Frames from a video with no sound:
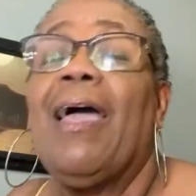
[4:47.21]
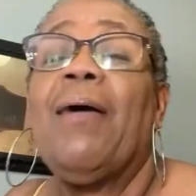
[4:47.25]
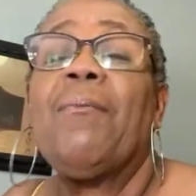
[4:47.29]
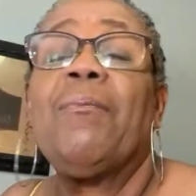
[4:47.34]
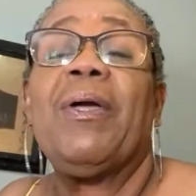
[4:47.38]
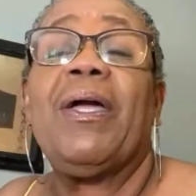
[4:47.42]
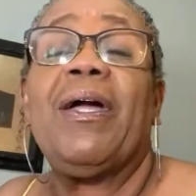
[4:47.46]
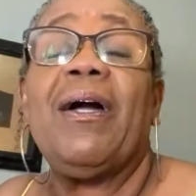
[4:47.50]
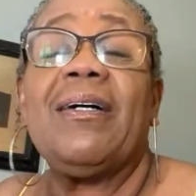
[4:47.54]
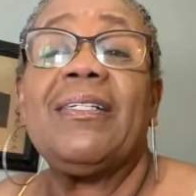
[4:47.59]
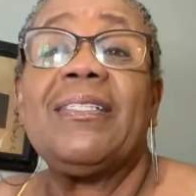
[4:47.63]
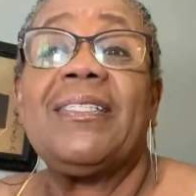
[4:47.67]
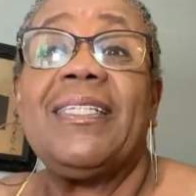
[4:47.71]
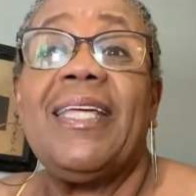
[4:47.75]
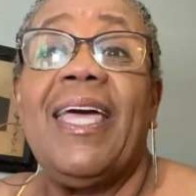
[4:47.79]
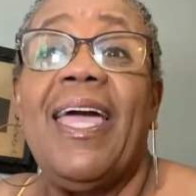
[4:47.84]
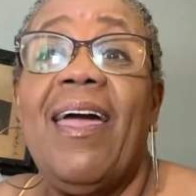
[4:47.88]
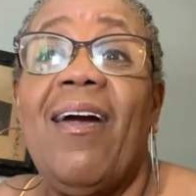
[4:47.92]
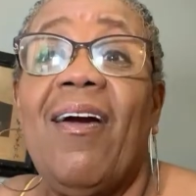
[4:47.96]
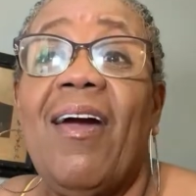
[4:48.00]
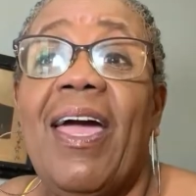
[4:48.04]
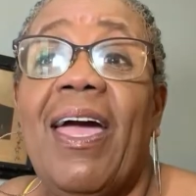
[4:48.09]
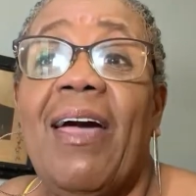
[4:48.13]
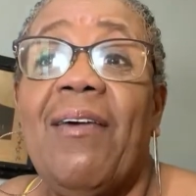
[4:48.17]
because
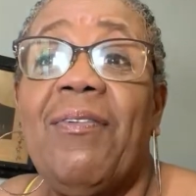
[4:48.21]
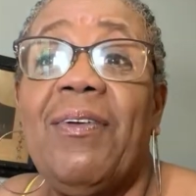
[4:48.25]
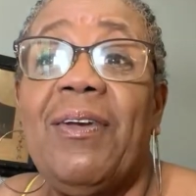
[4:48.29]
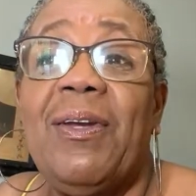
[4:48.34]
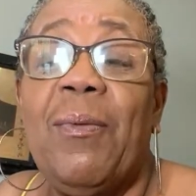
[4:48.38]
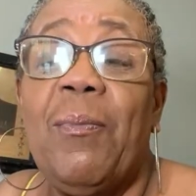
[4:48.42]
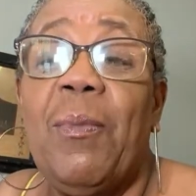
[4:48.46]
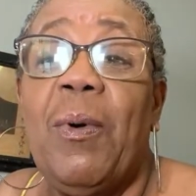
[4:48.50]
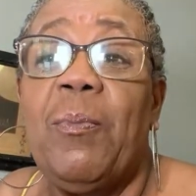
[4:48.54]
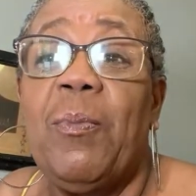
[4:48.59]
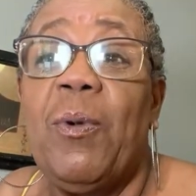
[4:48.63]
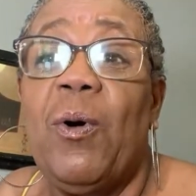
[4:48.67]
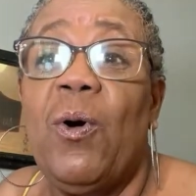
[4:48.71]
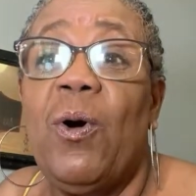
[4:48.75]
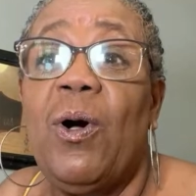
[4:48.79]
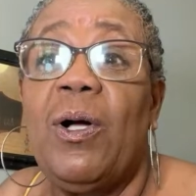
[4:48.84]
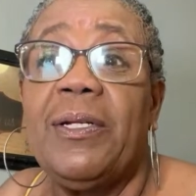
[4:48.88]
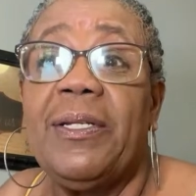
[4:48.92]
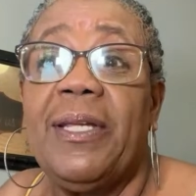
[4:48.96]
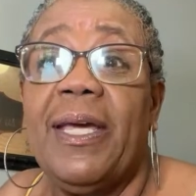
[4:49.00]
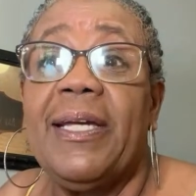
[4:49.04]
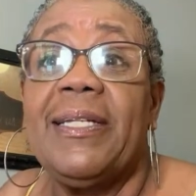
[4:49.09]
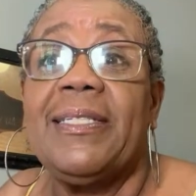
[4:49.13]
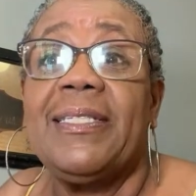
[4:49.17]
they're having their Memorial
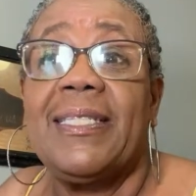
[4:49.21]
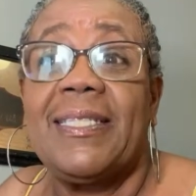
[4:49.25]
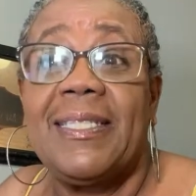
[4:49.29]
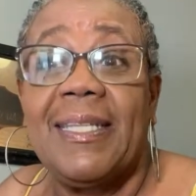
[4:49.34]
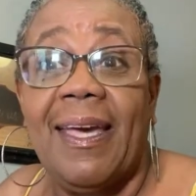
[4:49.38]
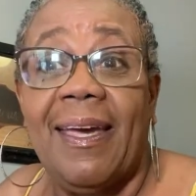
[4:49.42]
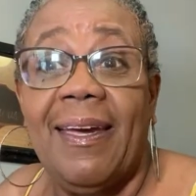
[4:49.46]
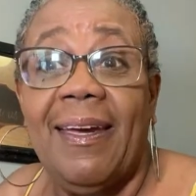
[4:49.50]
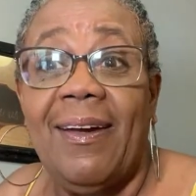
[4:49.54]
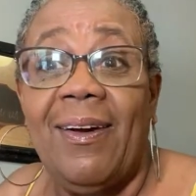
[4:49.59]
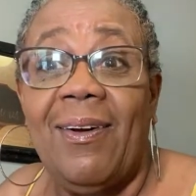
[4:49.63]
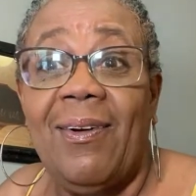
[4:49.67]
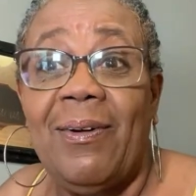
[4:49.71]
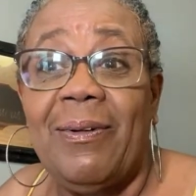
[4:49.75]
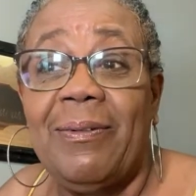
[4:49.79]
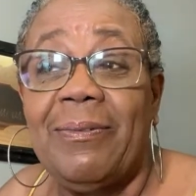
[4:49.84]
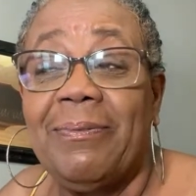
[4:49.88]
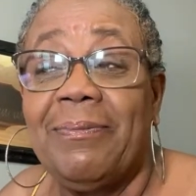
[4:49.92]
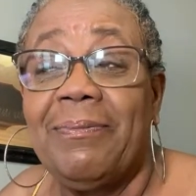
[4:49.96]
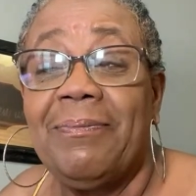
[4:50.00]
Day sale.